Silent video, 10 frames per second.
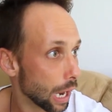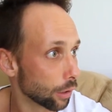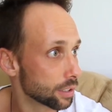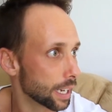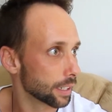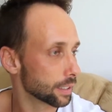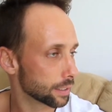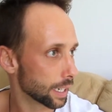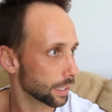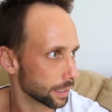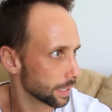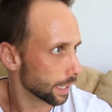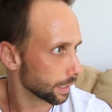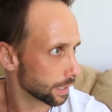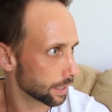our day to
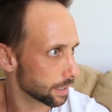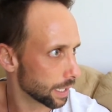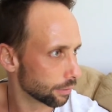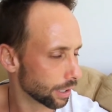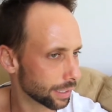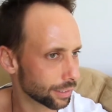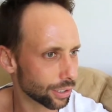day, right?